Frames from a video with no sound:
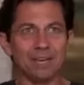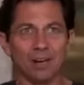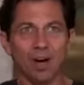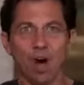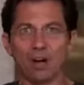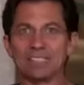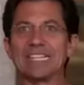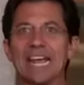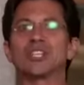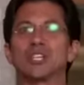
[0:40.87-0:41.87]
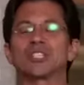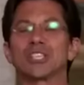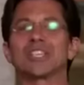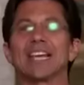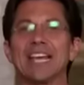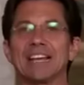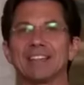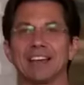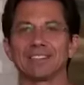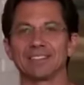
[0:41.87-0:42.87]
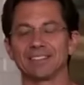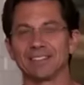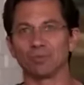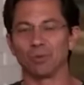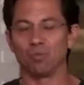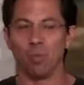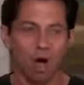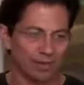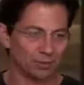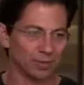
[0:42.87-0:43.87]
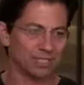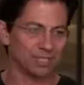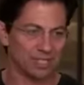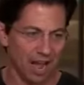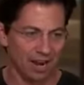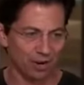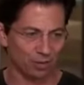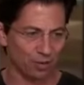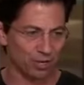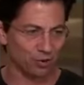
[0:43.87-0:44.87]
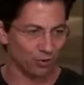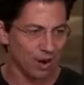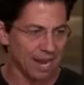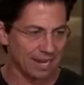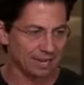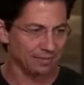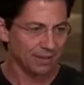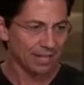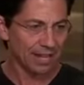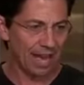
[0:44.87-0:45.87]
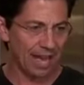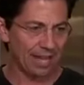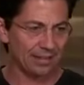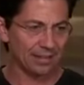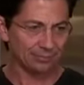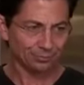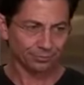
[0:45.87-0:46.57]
big, audacious thing that, that we want, we desire, we crave, and